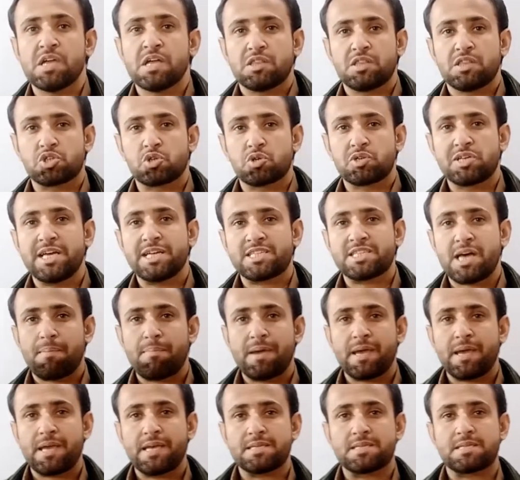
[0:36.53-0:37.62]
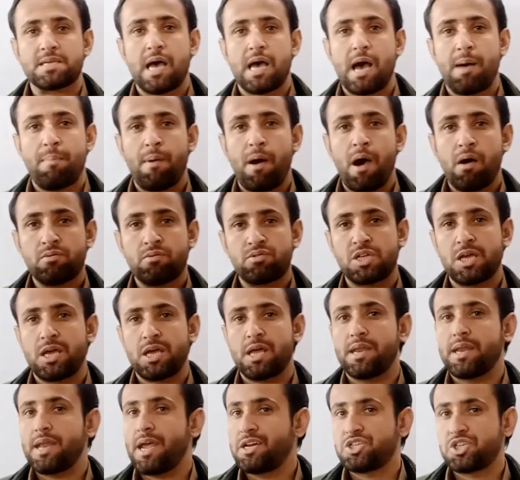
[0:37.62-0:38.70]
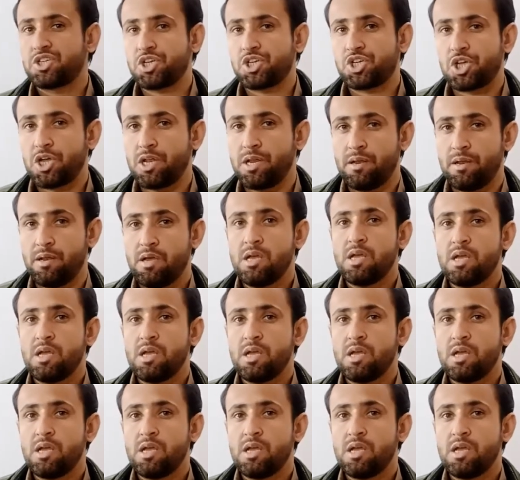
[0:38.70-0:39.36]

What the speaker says: The today topic is about nitration